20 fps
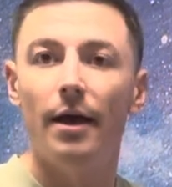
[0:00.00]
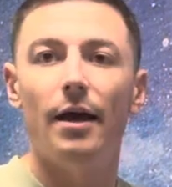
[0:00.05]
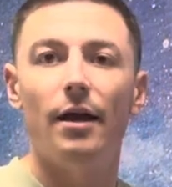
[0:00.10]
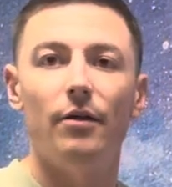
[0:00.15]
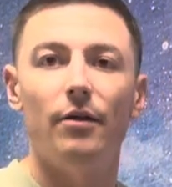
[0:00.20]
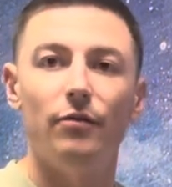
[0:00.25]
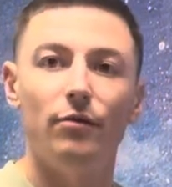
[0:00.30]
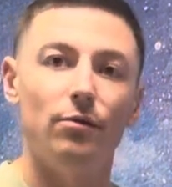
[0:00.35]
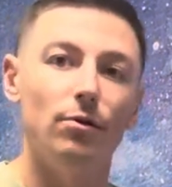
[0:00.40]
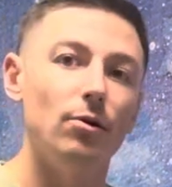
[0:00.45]

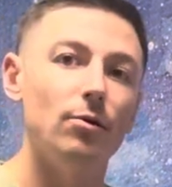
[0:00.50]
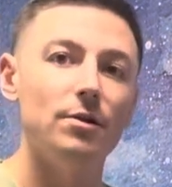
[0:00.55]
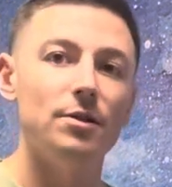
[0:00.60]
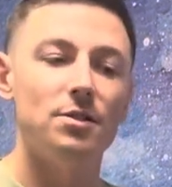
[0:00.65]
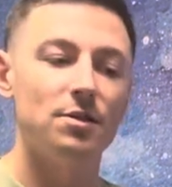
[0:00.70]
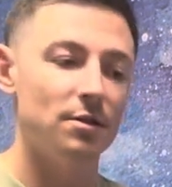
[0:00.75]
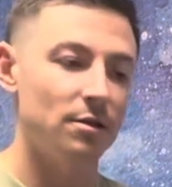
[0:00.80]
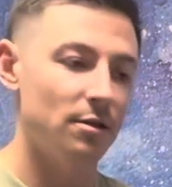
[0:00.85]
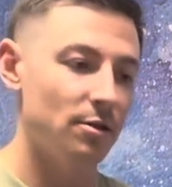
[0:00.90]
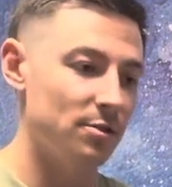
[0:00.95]
And if you
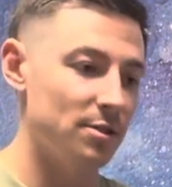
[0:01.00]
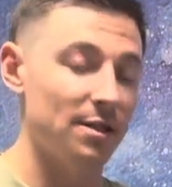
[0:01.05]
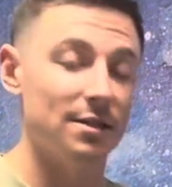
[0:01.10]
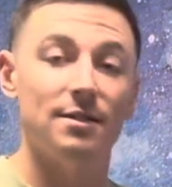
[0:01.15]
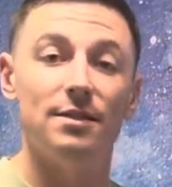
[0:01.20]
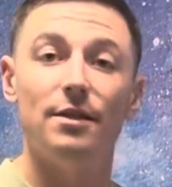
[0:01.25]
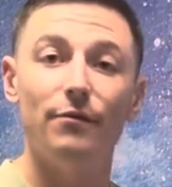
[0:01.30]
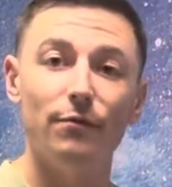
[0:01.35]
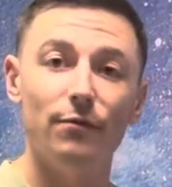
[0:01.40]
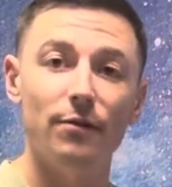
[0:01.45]
notice there's a
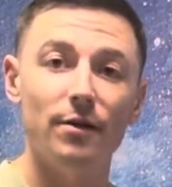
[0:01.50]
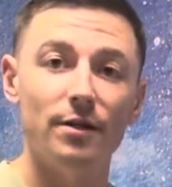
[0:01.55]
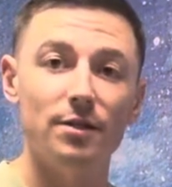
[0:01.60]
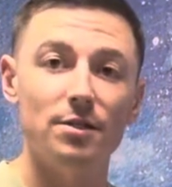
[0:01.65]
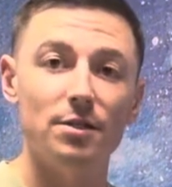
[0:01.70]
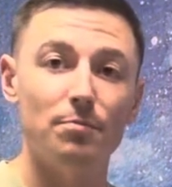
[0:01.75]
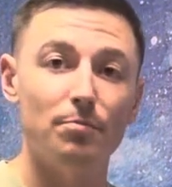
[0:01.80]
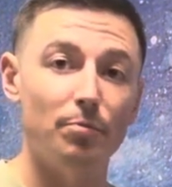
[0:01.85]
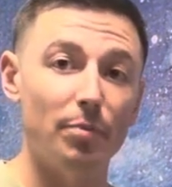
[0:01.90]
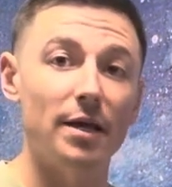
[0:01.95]

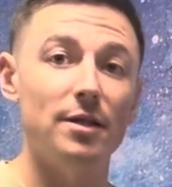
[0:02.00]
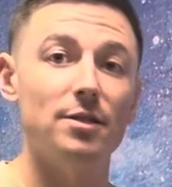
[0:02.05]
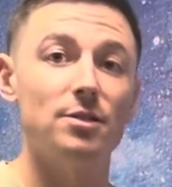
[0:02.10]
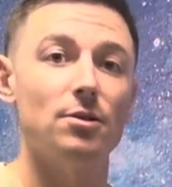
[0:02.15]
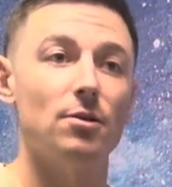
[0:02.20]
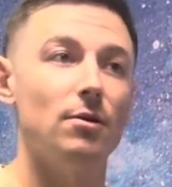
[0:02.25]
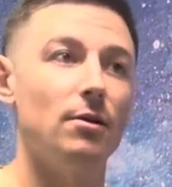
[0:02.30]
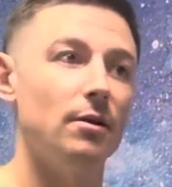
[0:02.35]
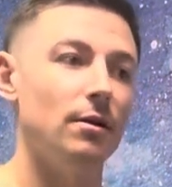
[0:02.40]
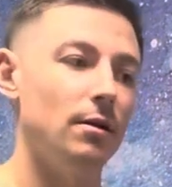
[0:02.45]
difference based
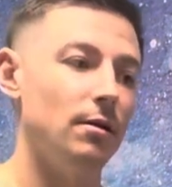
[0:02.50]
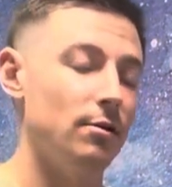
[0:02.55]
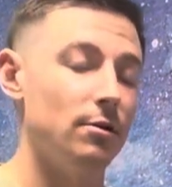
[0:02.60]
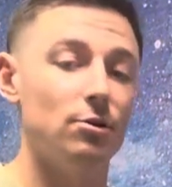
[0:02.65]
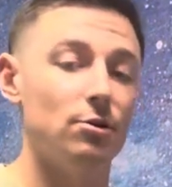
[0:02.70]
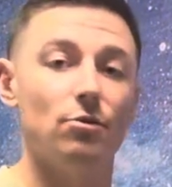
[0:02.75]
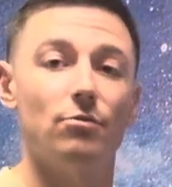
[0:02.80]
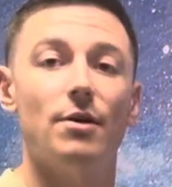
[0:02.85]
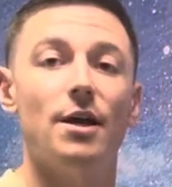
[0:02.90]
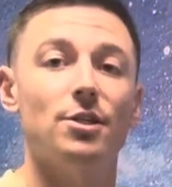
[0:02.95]
on the
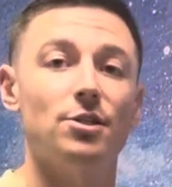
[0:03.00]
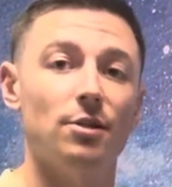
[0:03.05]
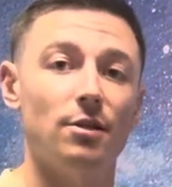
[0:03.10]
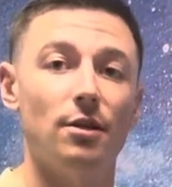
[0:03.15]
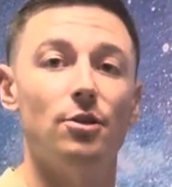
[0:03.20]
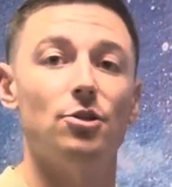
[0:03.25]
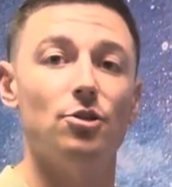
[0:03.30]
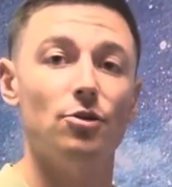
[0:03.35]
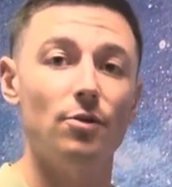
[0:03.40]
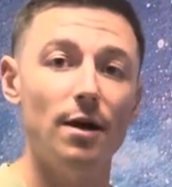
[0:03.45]
direction
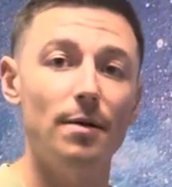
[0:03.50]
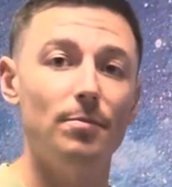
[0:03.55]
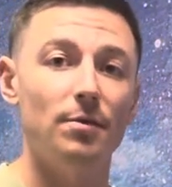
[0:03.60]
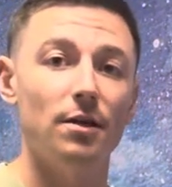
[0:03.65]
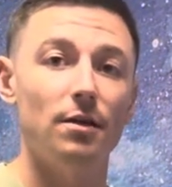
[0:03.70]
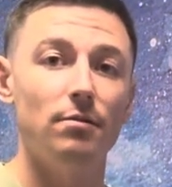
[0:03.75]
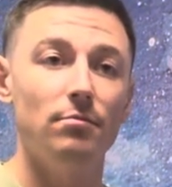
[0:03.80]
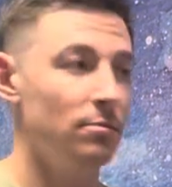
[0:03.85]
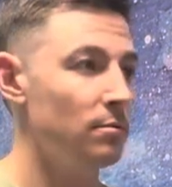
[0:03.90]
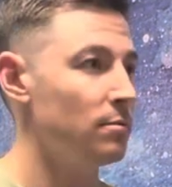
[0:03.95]
that you scraped
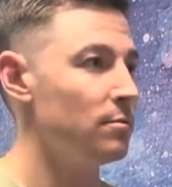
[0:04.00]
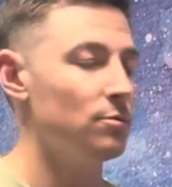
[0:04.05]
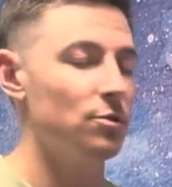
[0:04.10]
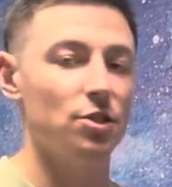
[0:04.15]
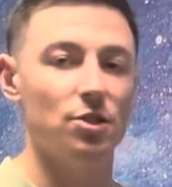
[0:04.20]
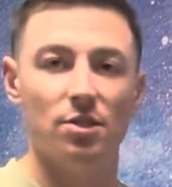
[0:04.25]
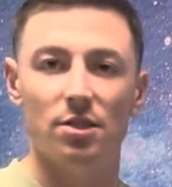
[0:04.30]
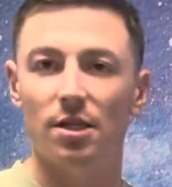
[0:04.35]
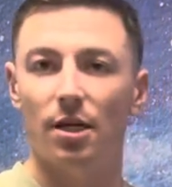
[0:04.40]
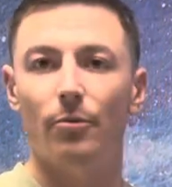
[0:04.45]
in,
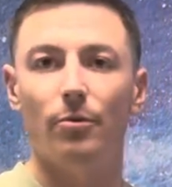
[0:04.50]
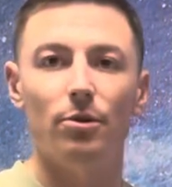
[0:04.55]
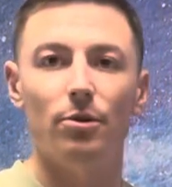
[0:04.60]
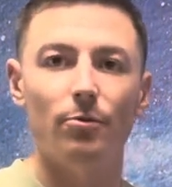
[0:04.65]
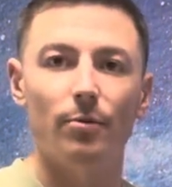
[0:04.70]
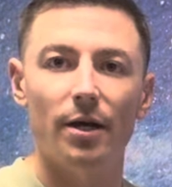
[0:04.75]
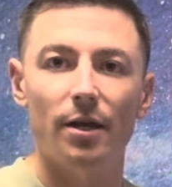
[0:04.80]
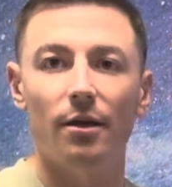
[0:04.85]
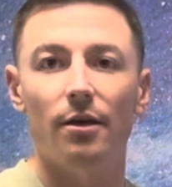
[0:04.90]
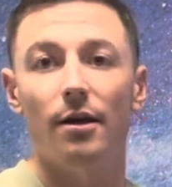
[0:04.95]
just stick with the
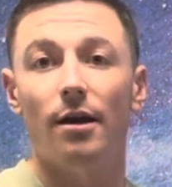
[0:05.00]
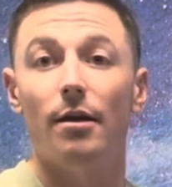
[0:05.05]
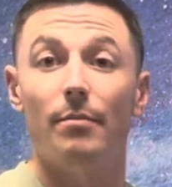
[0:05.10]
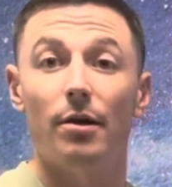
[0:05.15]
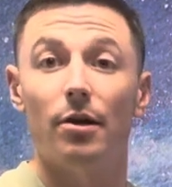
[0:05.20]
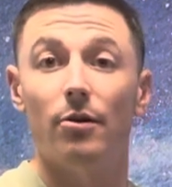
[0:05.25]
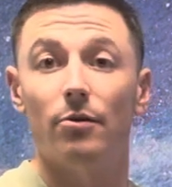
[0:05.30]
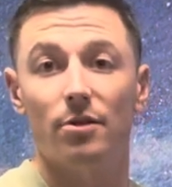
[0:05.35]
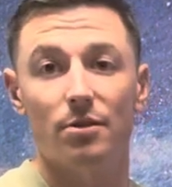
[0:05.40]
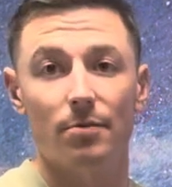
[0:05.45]
way that you got a
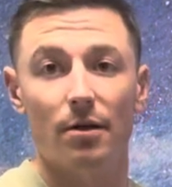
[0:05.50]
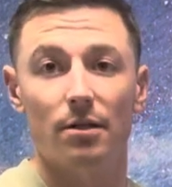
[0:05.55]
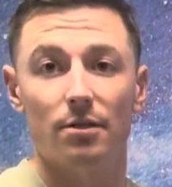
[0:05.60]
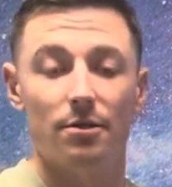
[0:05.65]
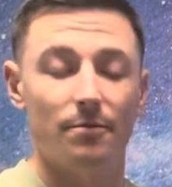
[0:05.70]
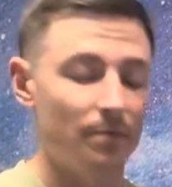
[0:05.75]
better response.